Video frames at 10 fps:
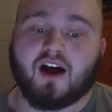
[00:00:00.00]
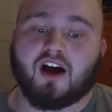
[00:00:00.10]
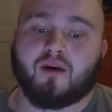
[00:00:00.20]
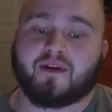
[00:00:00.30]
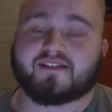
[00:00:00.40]

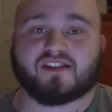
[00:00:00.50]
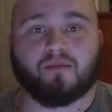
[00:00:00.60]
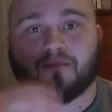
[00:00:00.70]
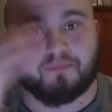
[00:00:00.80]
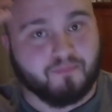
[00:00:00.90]
Um, and
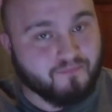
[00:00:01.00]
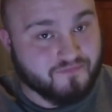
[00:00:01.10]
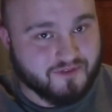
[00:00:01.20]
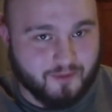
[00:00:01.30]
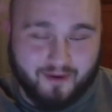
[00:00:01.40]
some
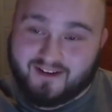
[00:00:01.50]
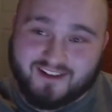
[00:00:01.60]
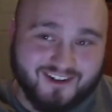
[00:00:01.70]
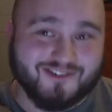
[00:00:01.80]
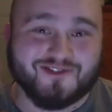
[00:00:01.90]

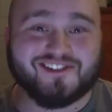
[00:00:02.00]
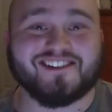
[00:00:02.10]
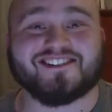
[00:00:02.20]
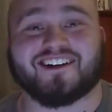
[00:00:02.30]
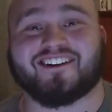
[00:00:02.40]
depending on who's
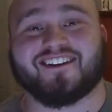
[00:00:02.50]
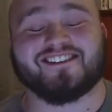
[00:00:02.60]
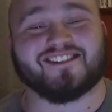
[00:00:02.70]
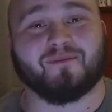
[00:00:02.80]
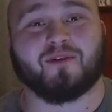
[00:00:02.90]
listening to
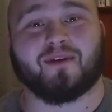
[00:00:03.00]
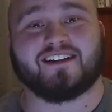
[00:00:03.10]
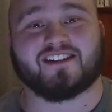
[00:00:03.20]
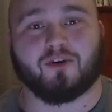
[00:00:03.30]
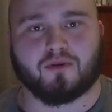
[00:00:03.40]
this, someone
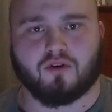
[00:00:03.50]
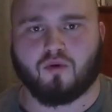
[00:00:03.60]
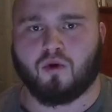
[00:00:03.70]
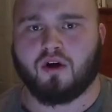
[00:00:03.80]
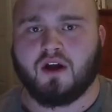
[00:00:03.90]
might tell me,
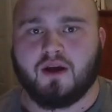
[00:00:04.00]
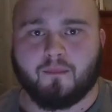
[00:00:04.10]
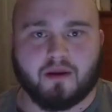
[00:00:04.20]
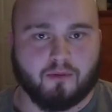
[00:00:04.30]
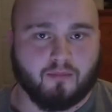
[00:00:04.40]
oh, well,
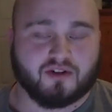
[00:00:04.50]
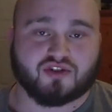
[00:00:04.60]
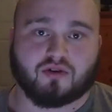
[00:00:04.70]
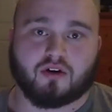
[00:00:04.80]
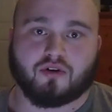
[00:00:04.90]
people
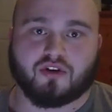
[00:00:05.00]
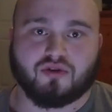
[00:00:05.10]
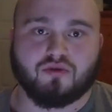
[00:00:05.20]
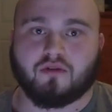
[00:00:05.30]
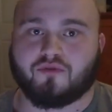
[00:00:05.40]
much stronger than
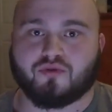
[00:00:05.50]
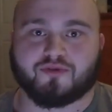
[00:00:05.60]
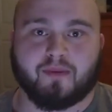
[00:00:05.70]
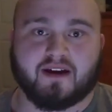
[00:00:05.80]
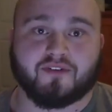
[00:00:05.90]
you have
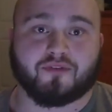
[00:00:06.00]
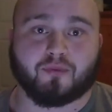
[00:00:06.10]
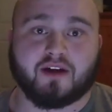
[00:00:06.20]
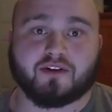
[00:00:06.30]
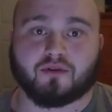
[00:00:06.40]
used bands
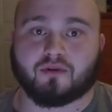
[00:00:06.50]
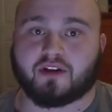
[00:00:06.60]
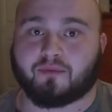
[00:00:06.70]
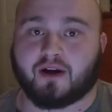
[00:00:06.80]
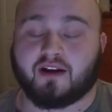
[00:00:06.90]

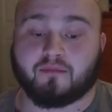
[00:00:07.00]
regularly, right?